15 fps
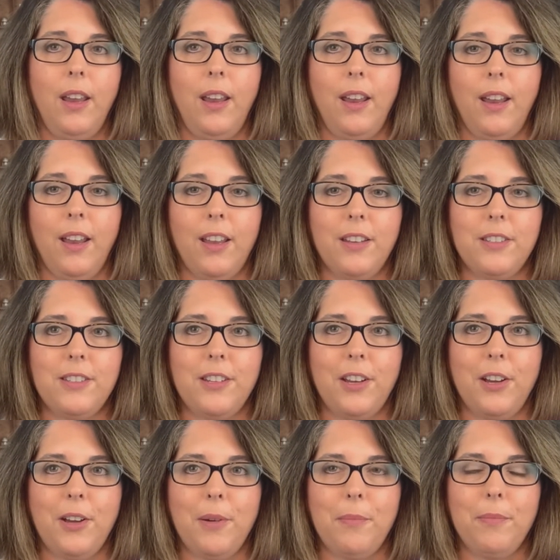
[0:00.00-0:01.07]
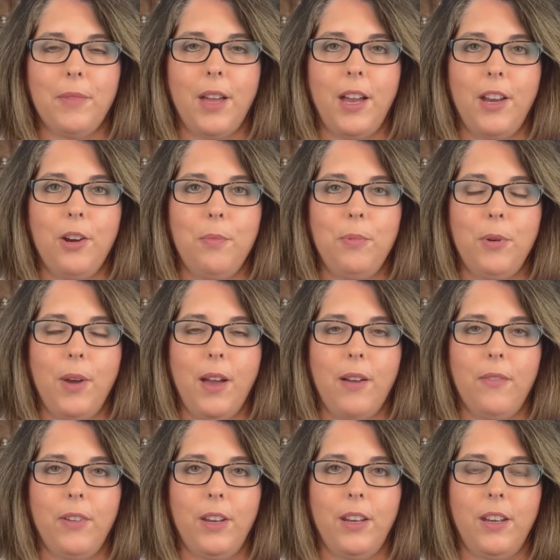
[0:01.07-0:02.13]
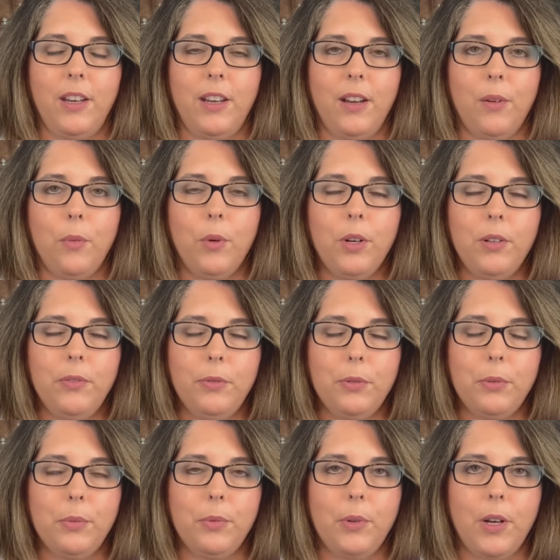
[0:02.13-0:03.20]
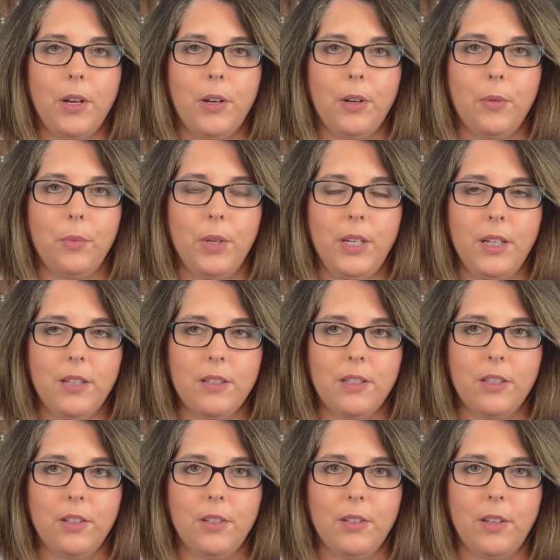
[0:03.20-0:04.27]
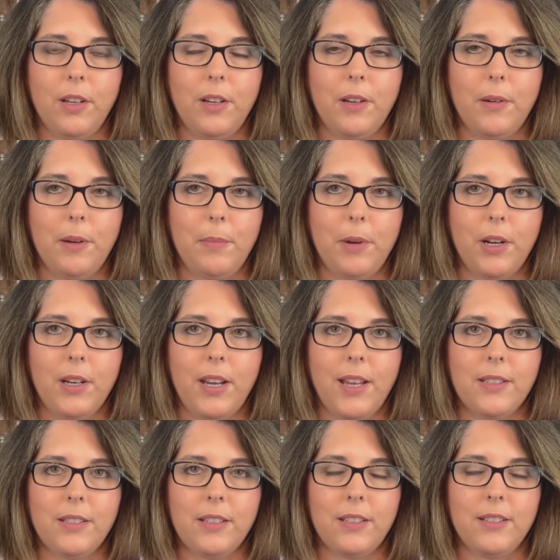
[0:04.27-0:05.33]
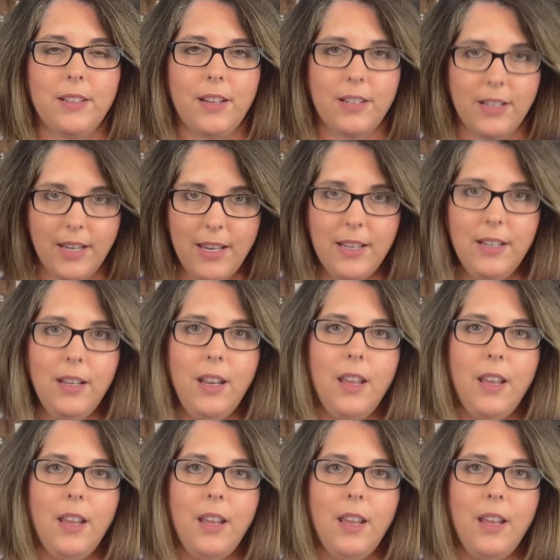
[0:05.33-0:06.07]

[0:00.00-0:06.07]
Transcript: And I hope you have a wonderful week until I podcast again.